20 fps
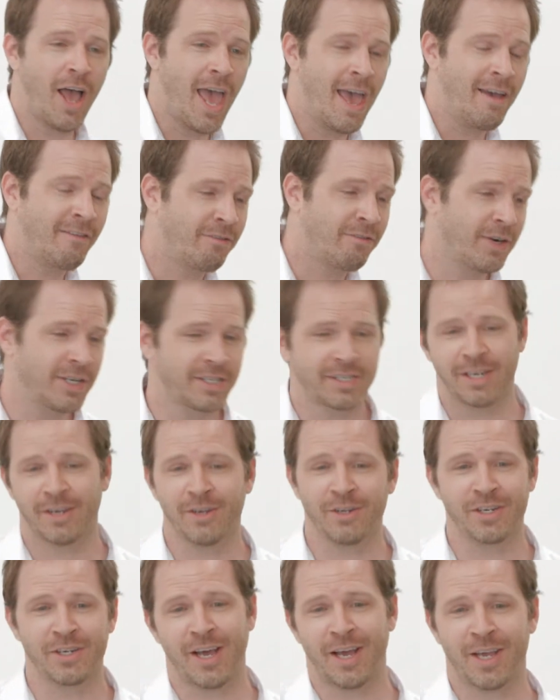every
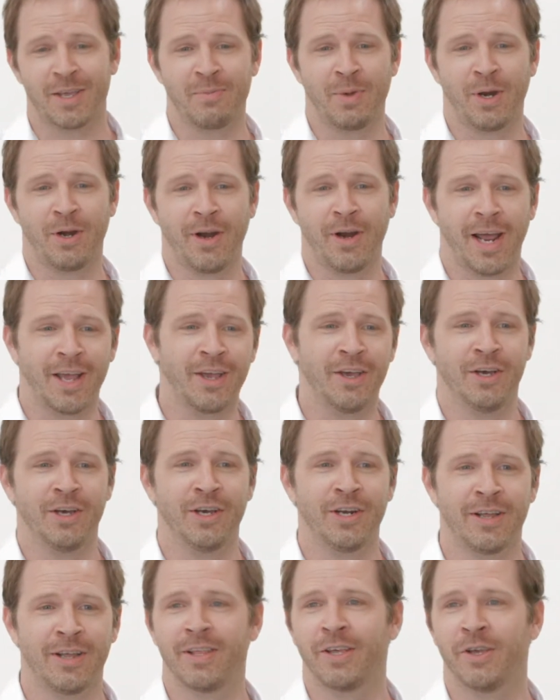single documentary I
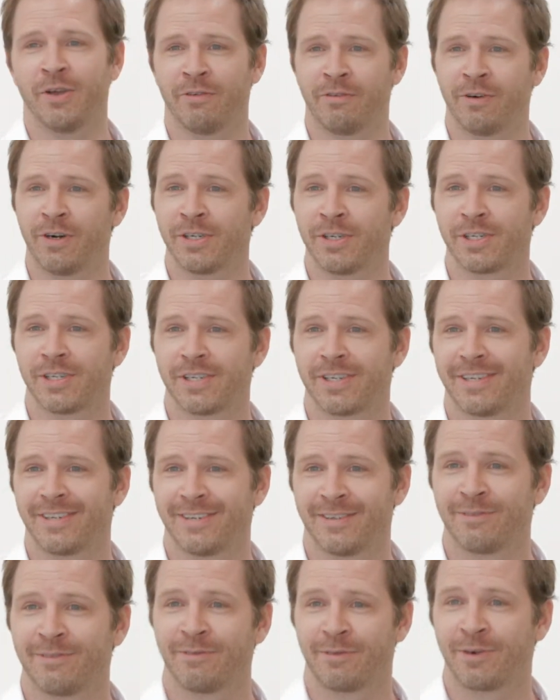could on the universe
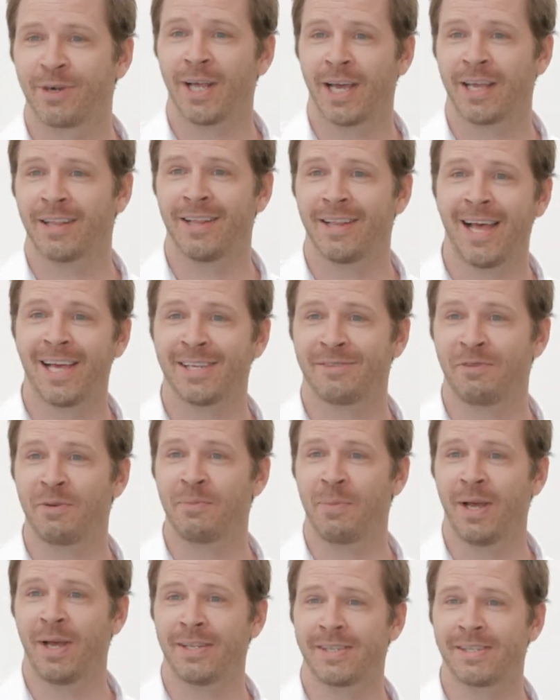for like the last few
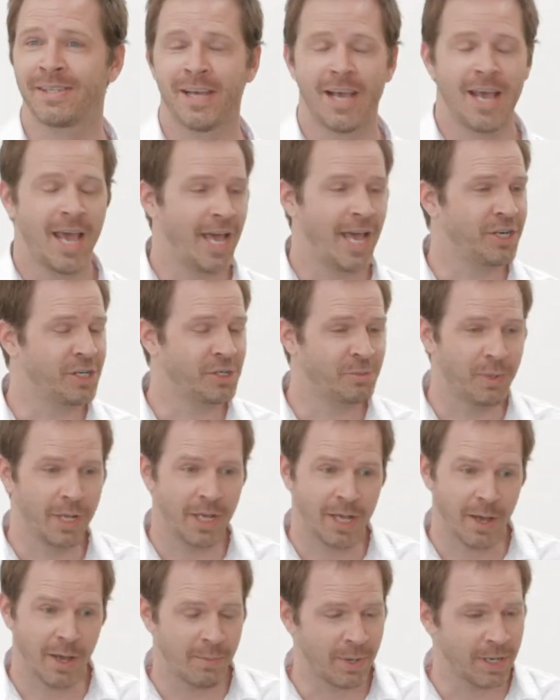months, and just
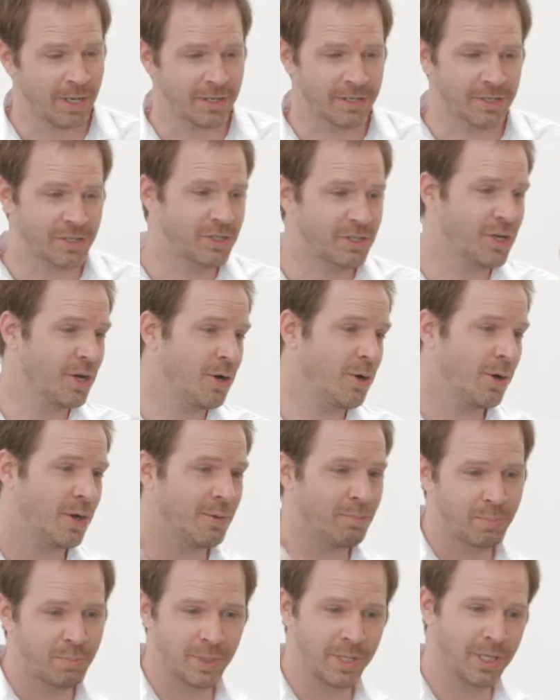becoming so
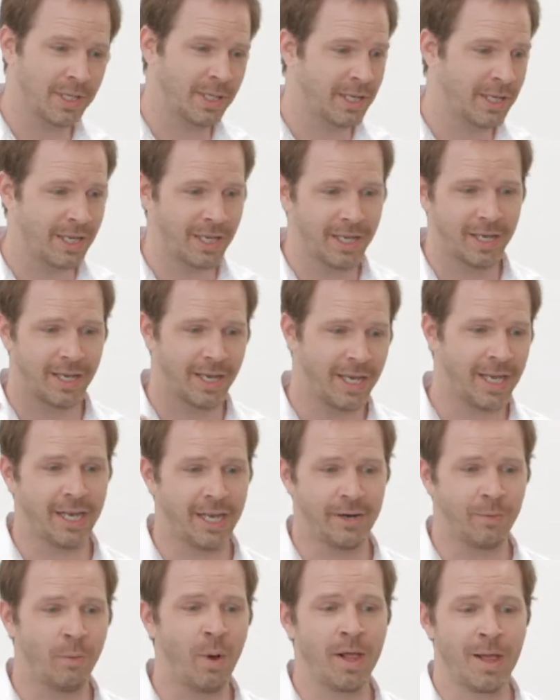completely
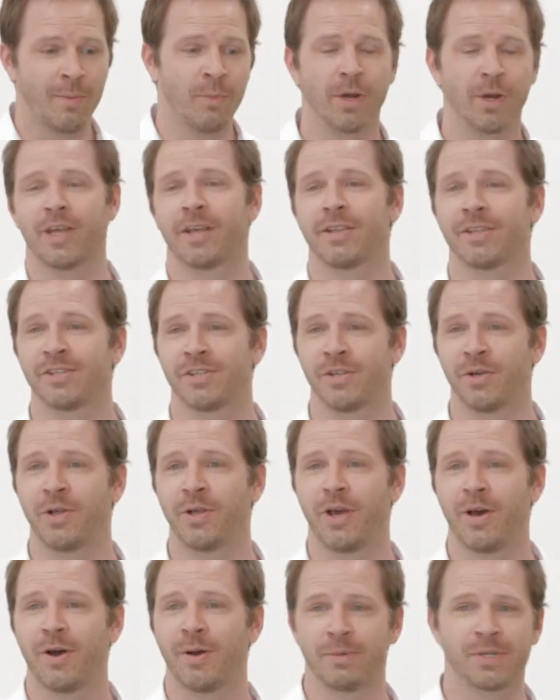while I'm working in the
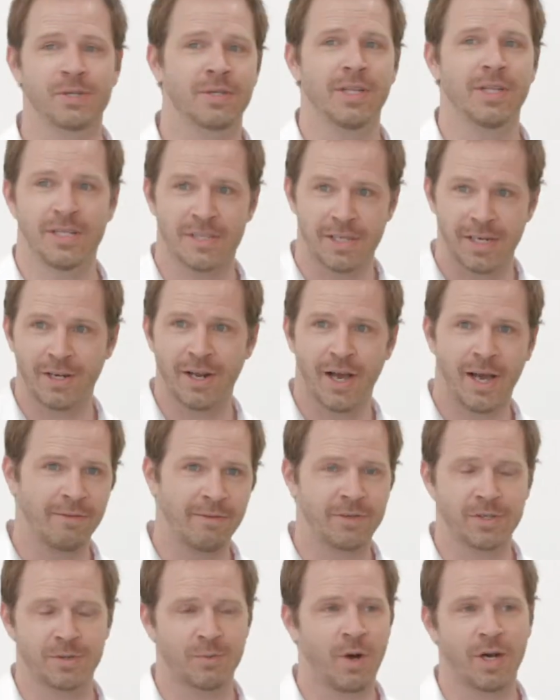studio, I'm just listening I've
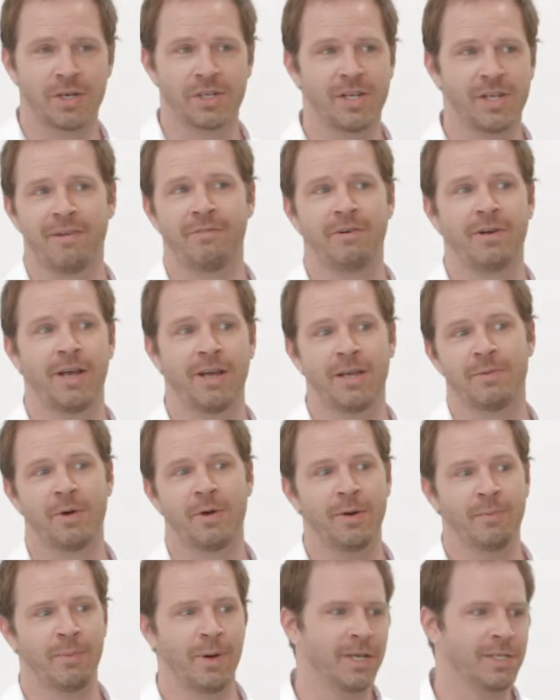just watched every
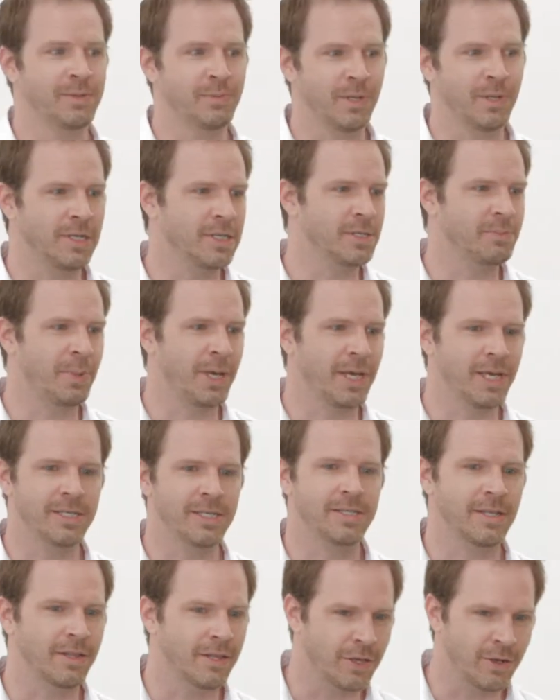documentary possible on
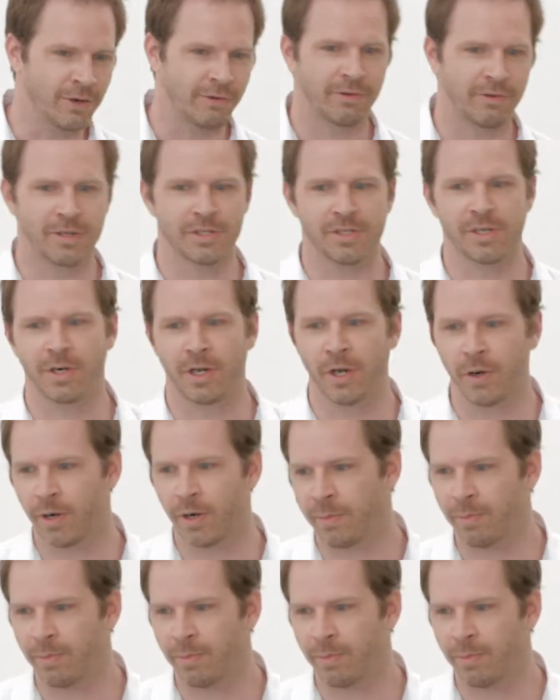space and the universe and going to